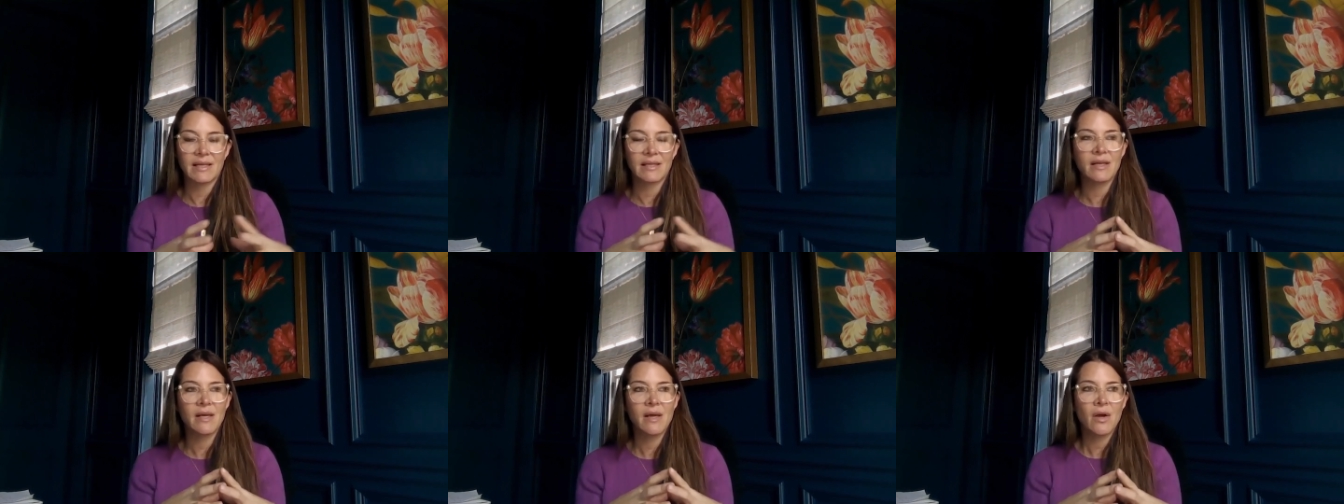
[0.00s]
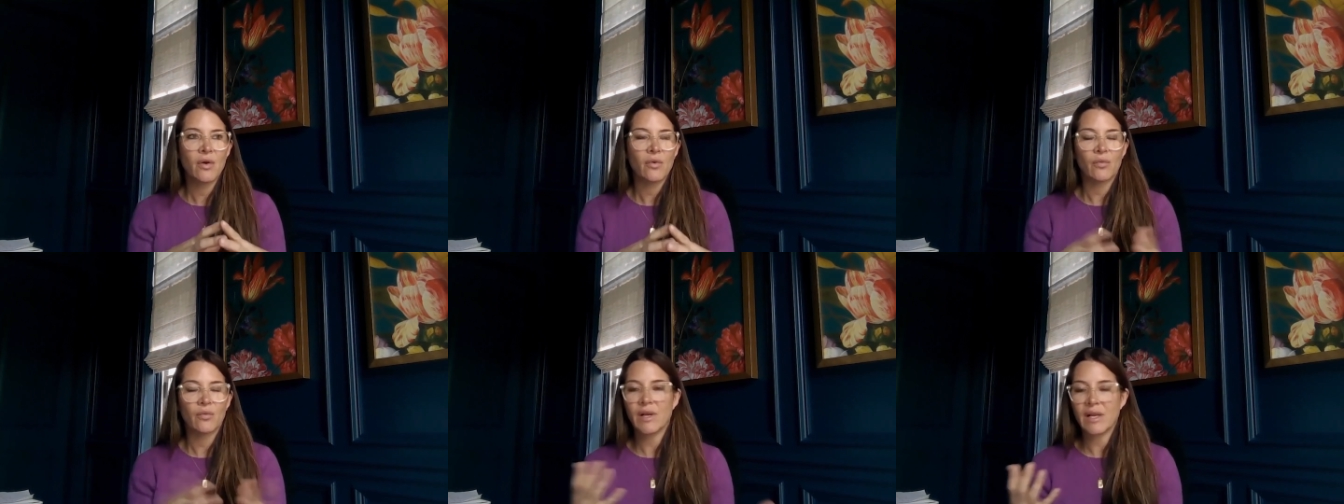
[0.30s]
And
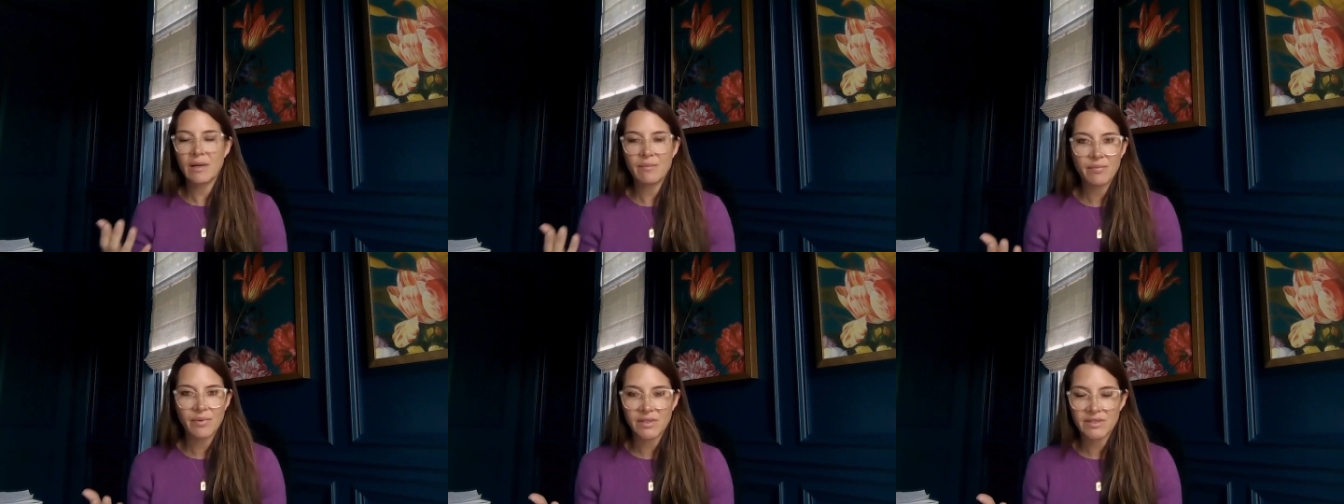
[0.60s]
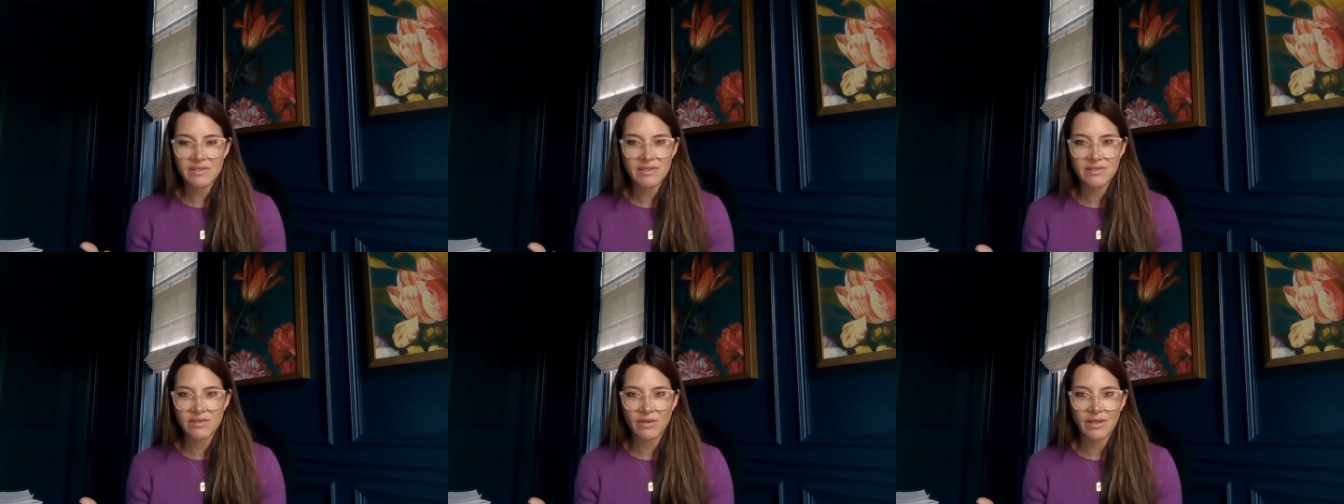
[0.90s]
reading
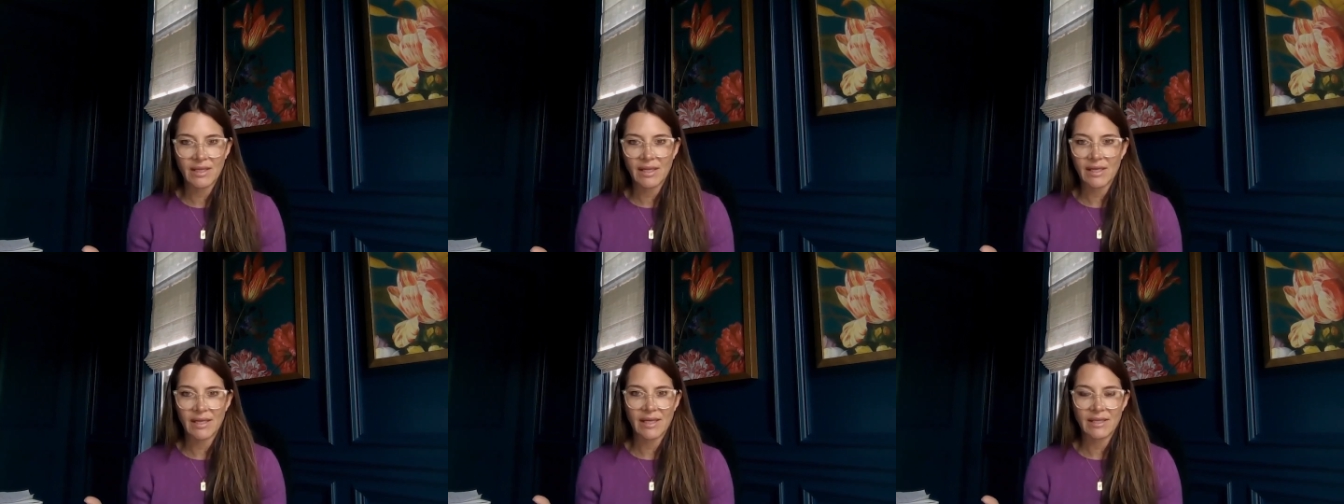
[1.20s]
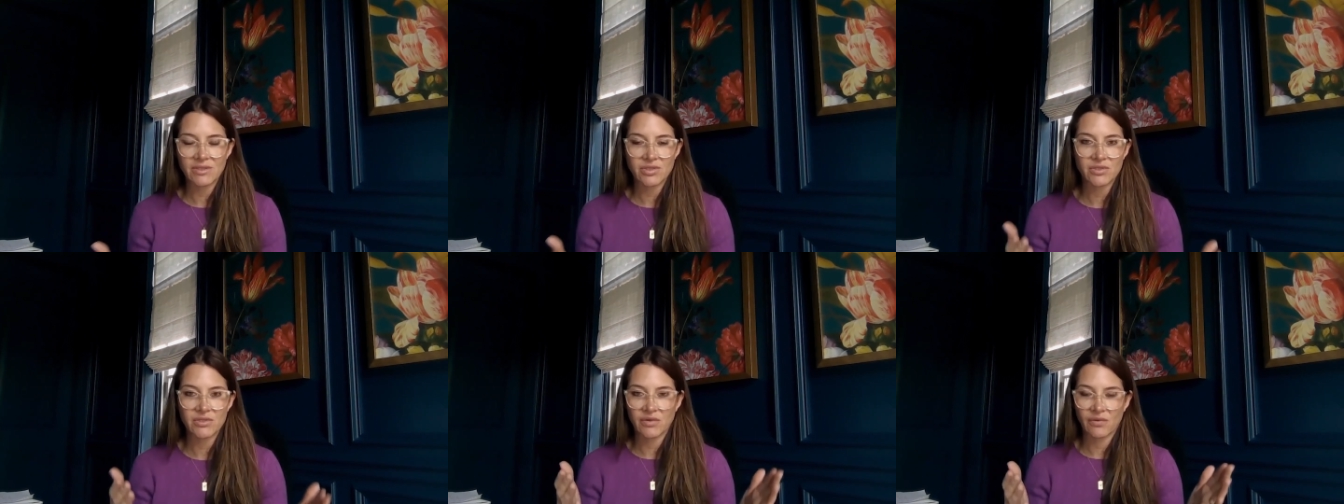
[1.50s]
books is only going to
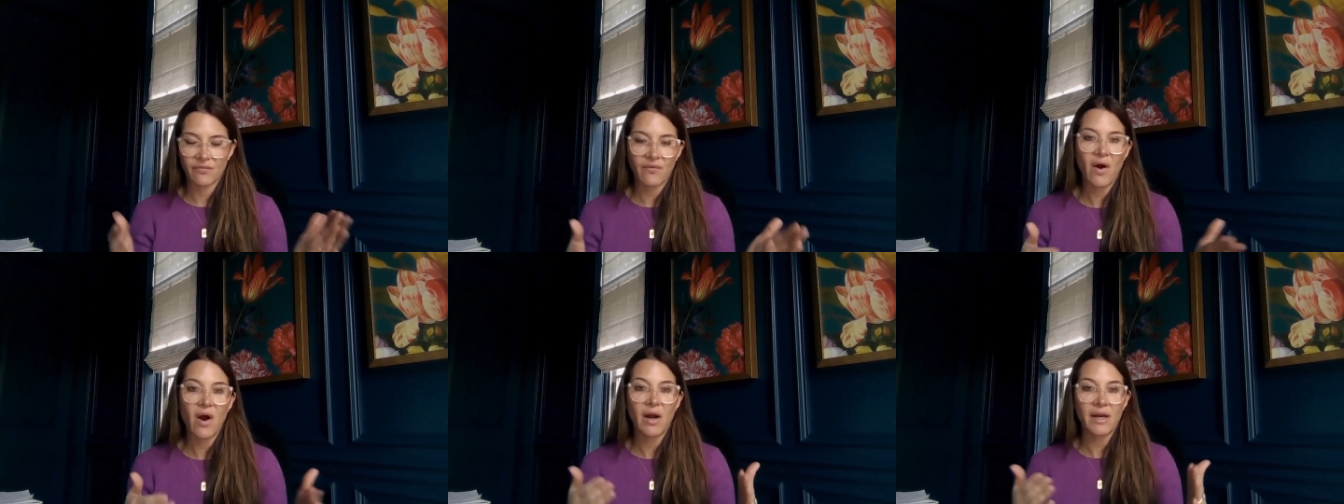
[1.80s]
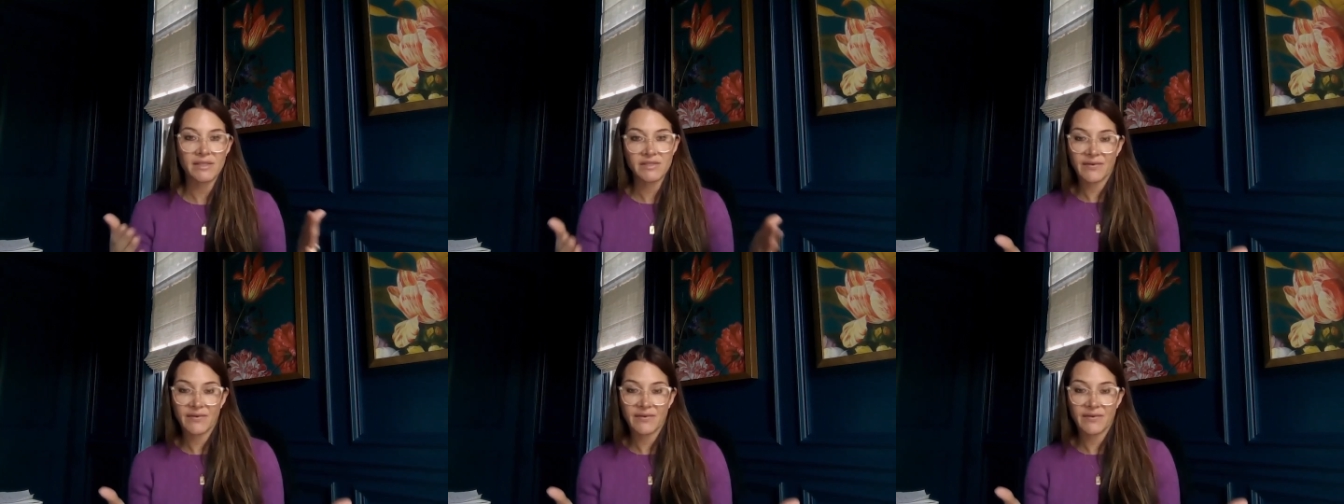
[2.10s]
get you so far.